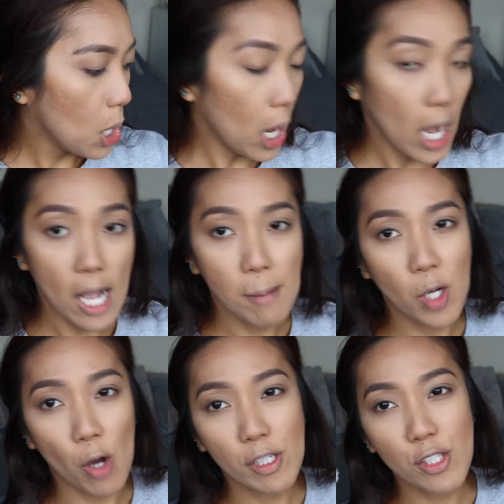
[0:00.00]
I'm
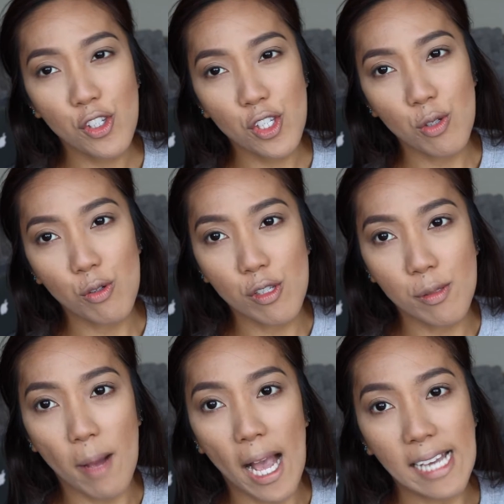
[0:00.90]
going to use
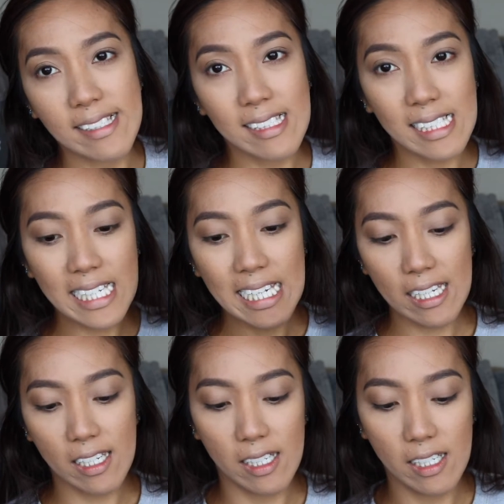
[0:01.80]
my
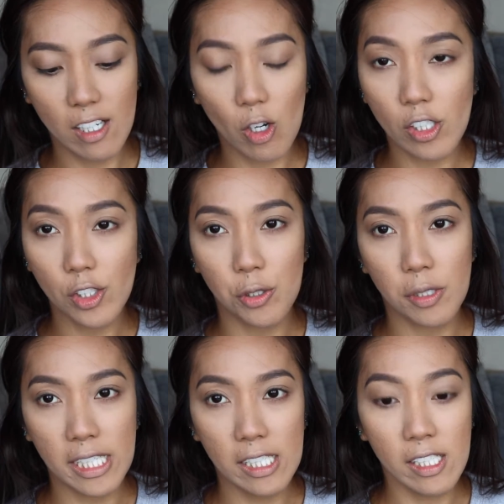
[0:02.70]
Sleek Contour
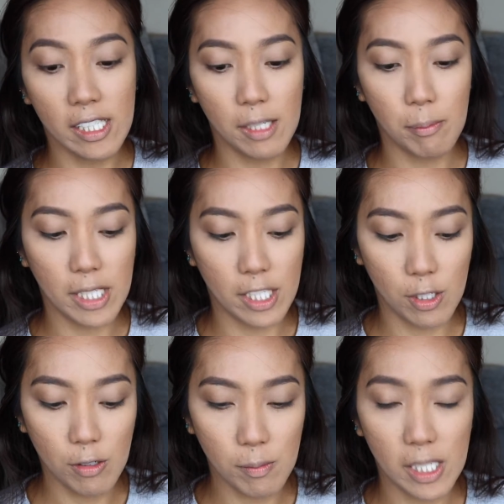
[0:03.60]
Kit in
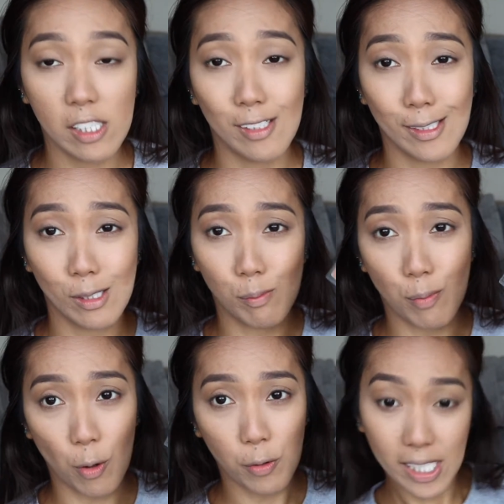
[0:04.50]
medium, and this is
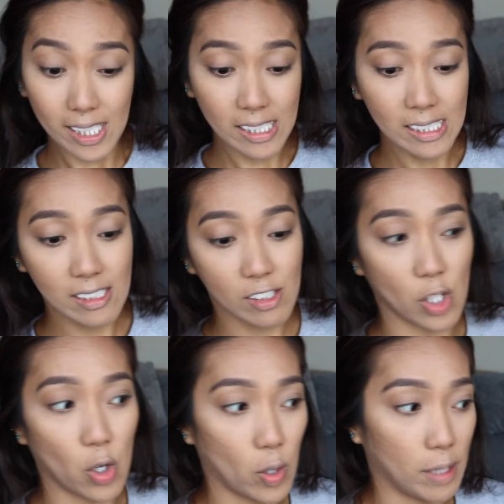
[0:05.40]
broken, so
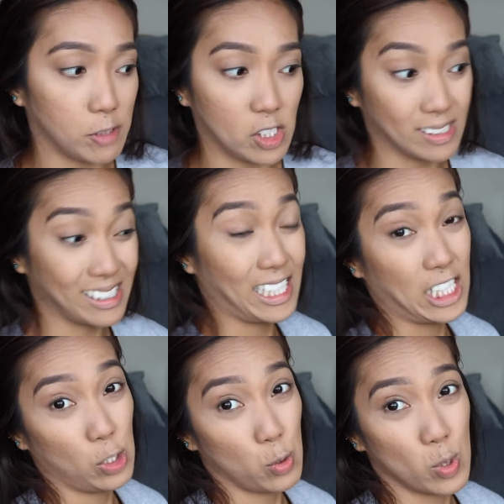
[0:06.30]
I'm just gonna
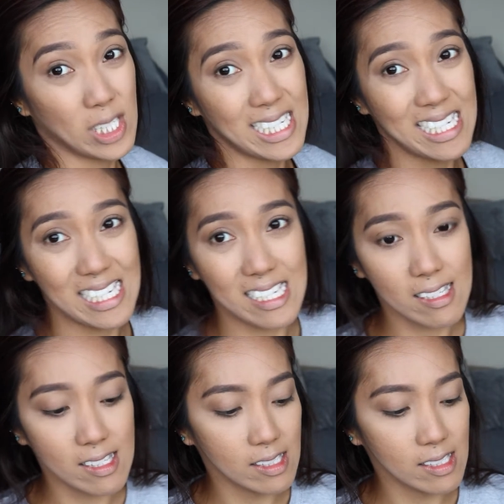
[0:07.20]
use this.